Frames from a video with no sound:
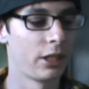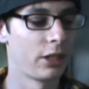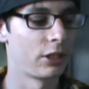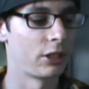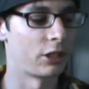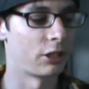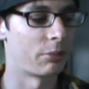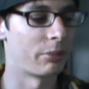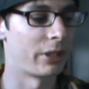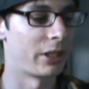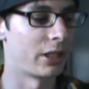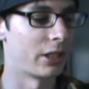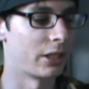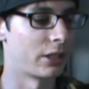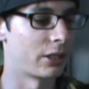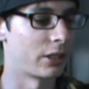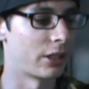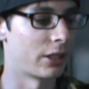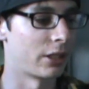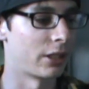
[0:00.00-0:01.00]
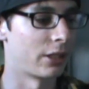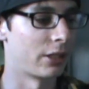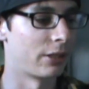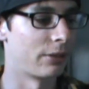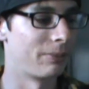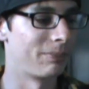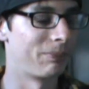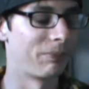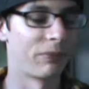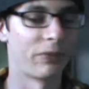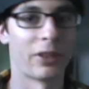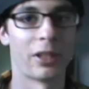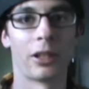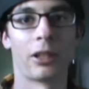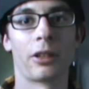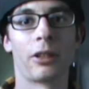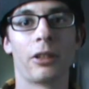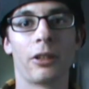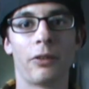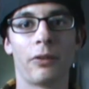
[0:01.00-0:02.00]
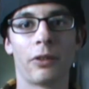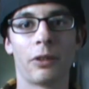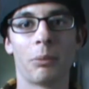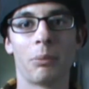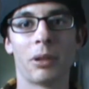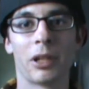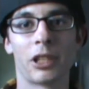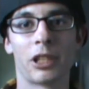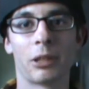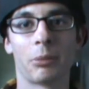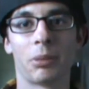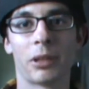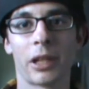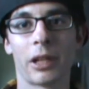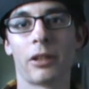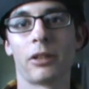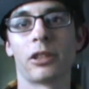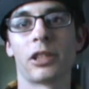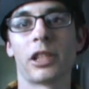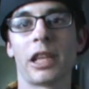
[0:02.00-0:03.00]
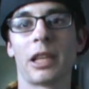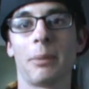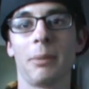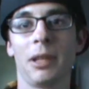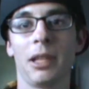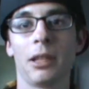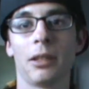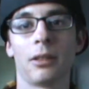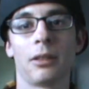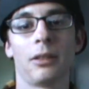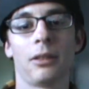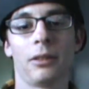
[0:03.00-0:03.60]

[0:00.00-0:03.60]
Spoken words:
just because they're good for budget players like me.